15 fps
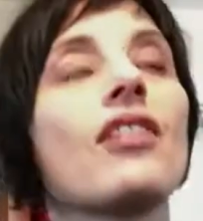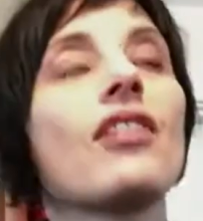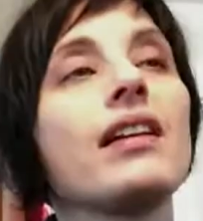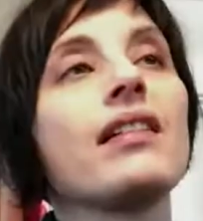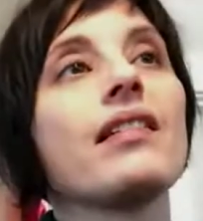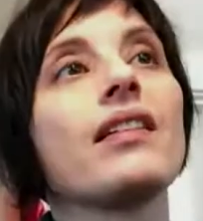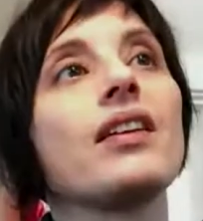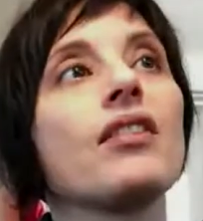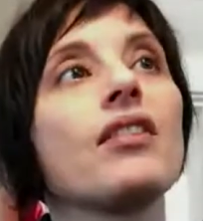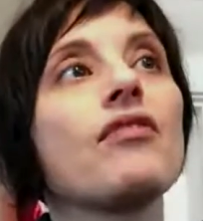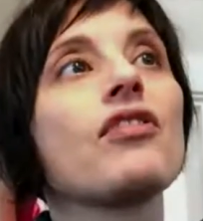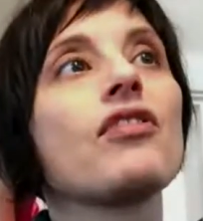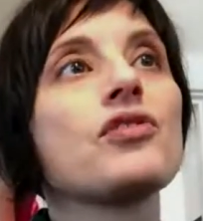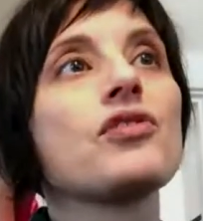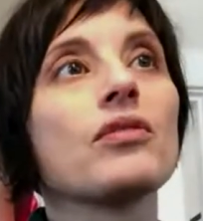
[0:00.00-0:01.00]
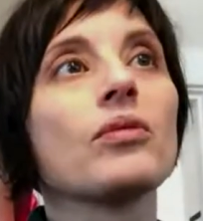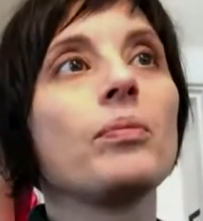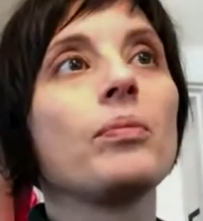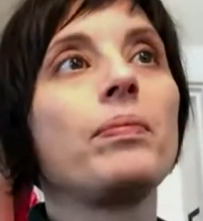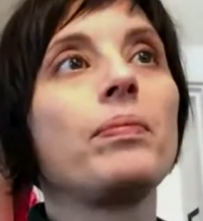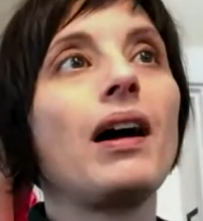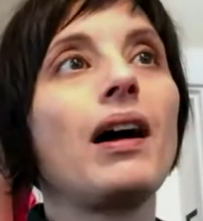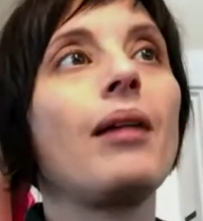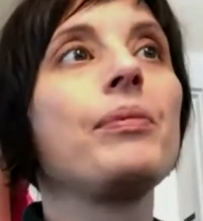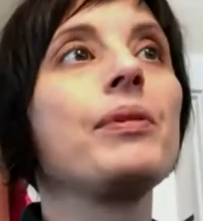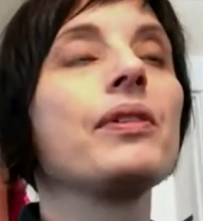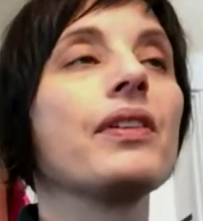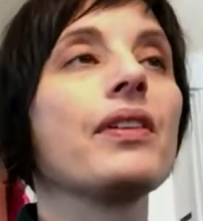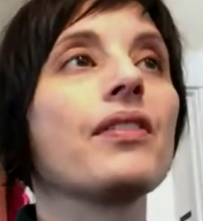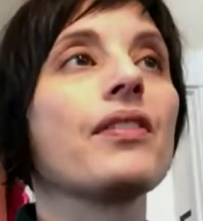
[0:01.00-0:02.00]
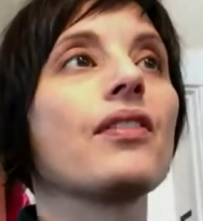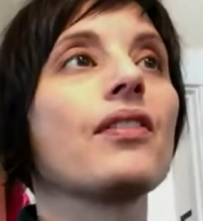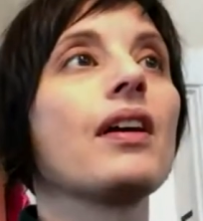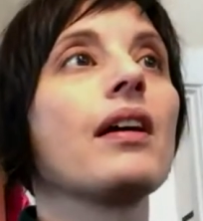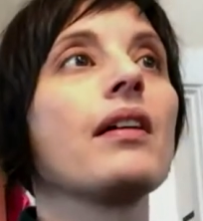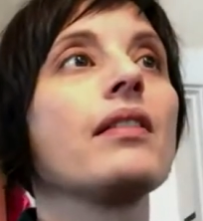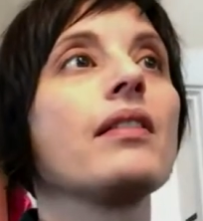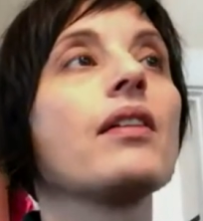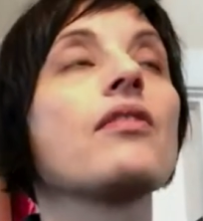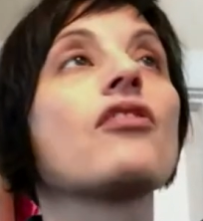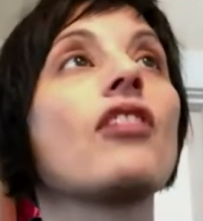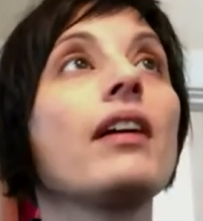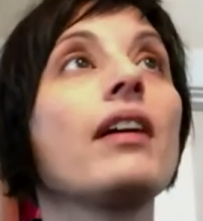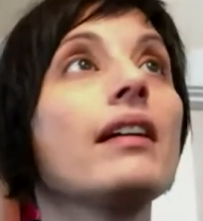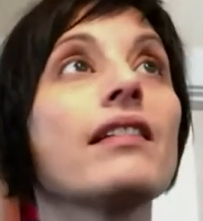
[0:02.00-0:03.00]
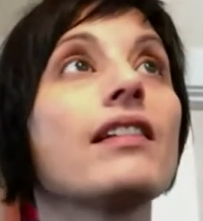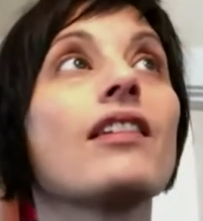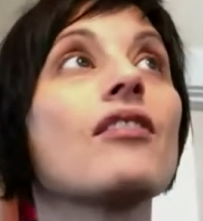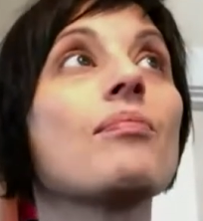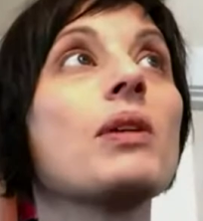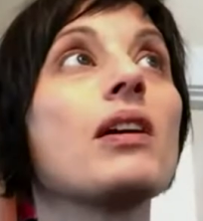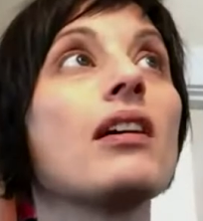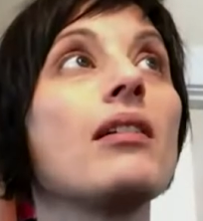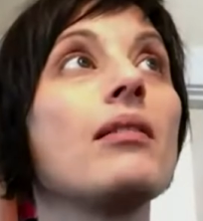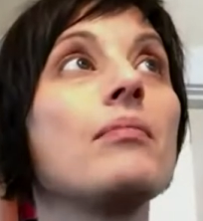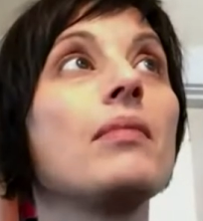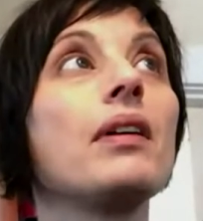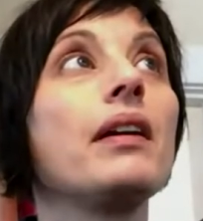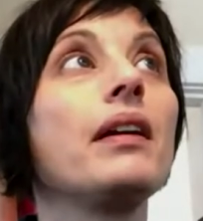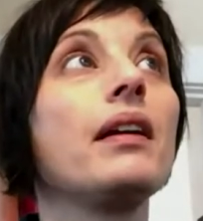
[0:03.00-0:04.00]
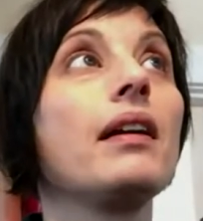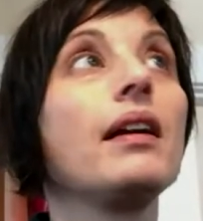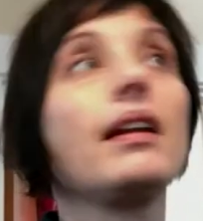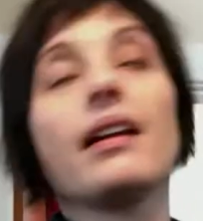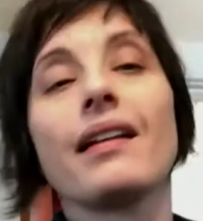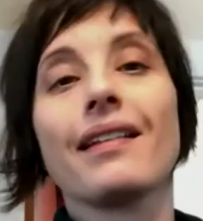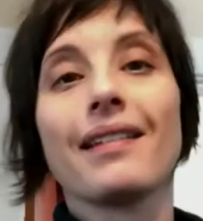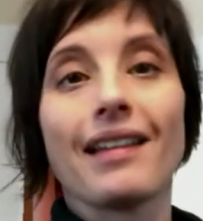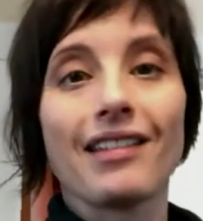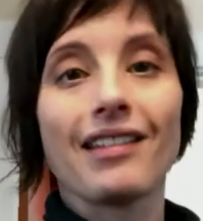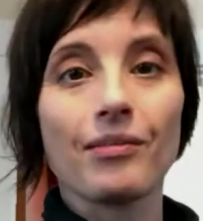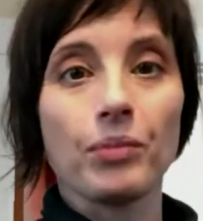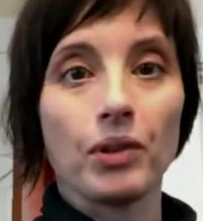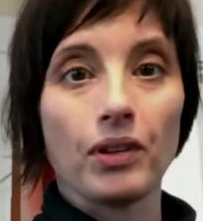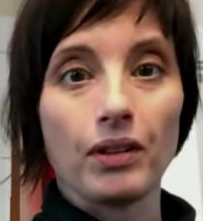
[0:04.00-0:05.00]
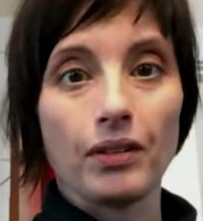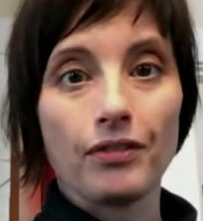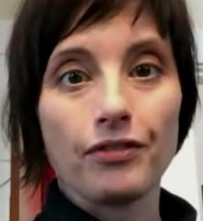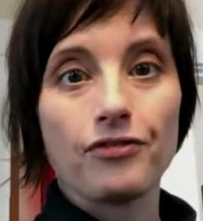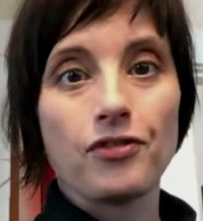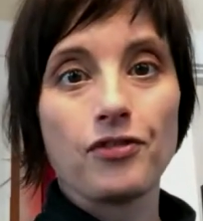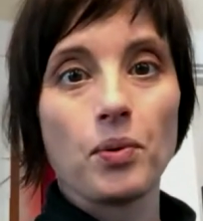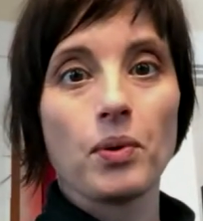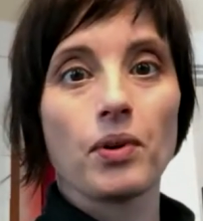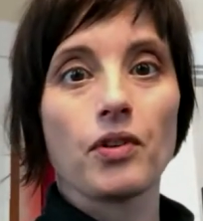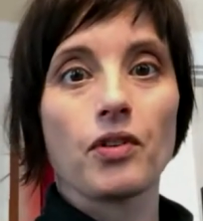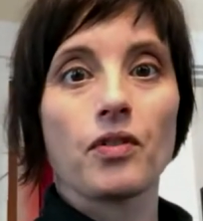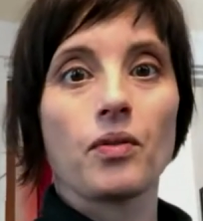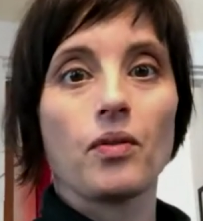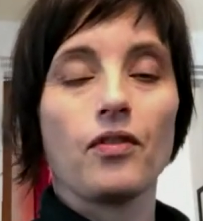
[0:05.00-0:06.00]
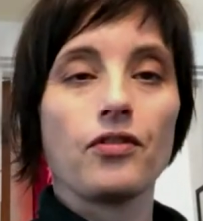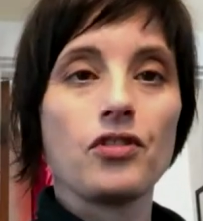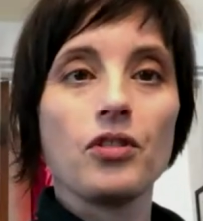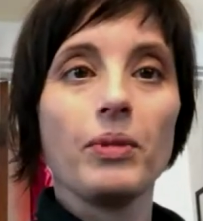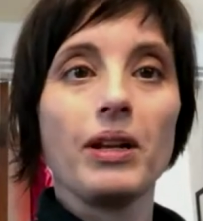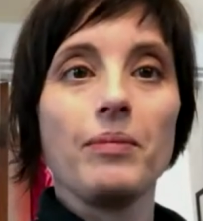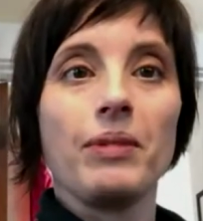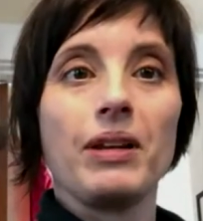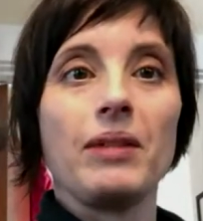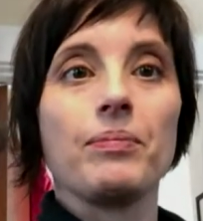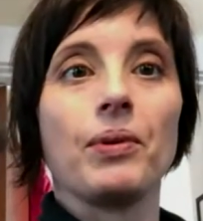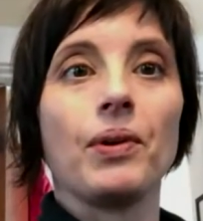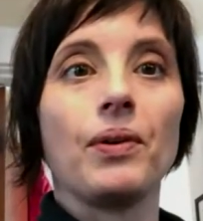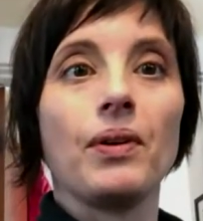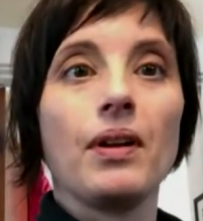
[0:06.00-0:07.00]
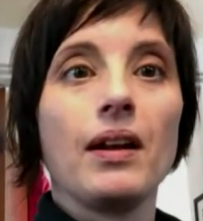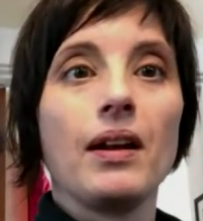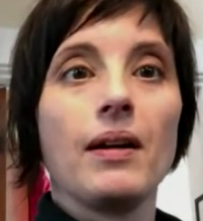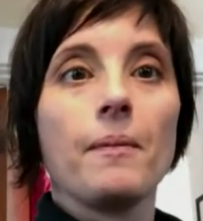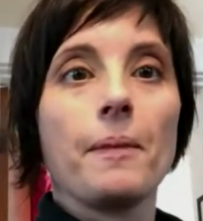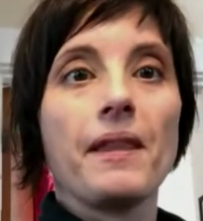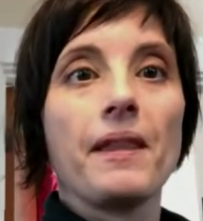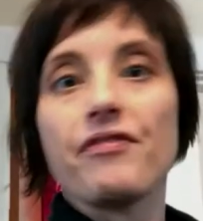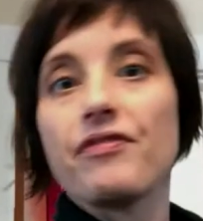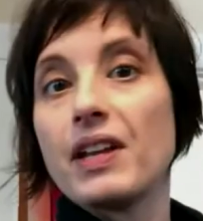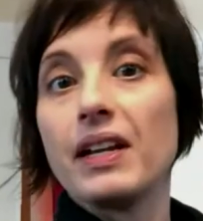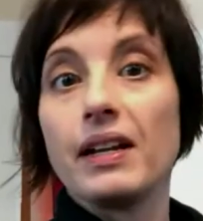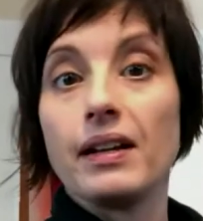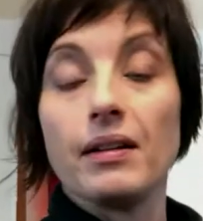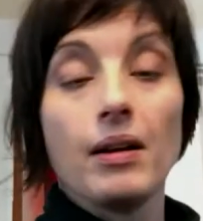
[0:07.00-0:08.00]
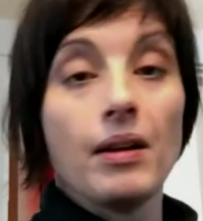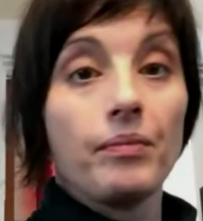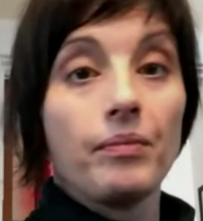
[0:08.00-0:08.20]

science gives the general populace that science has become inaccessible for too many people if they